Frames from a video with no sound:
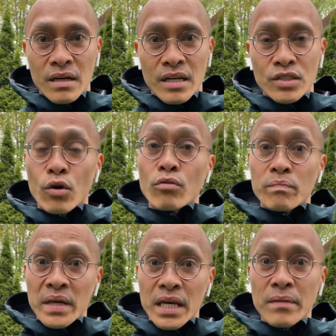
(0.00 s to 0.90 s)
zone
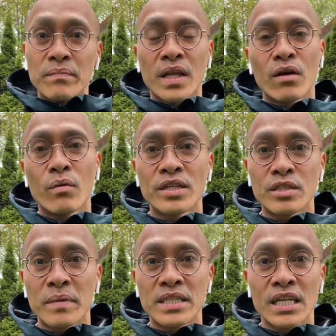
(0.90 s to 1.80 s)
B, which is
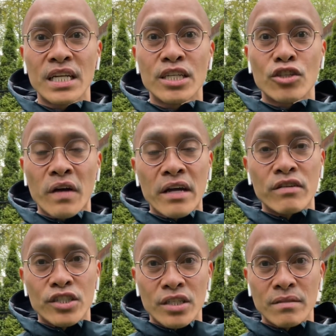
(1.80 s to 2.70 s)
basically the dry
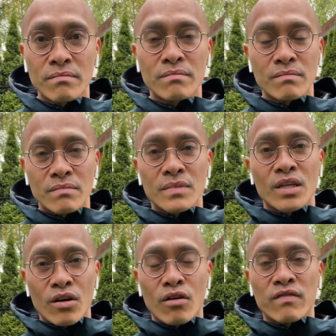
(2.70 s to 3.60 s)
region.
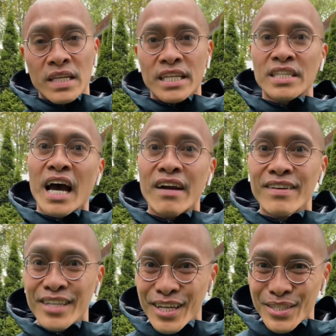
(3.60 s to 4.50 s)
Think of like the Sahara
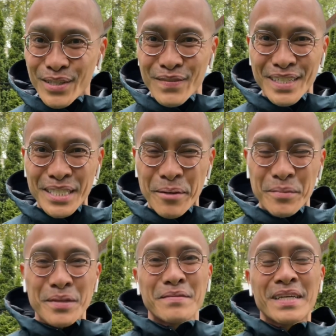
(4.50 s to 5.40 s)
Desert, for
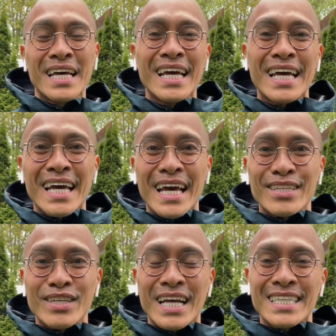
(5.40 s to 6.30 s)
example. And
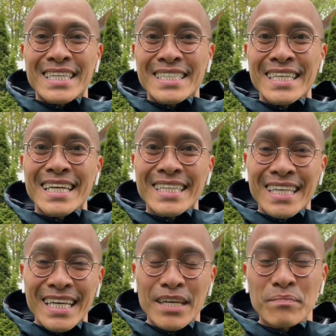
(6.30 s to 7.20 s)
then you get the C and
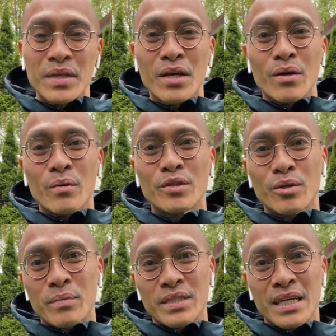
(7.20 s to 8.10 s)
D, which
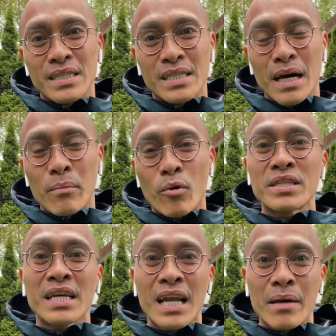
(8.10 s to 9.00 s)
represents a
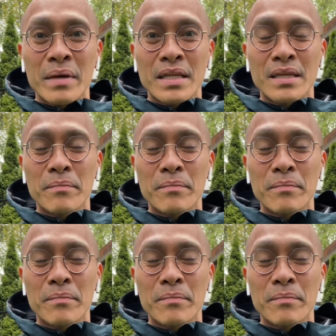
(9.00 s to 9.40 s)
moist climate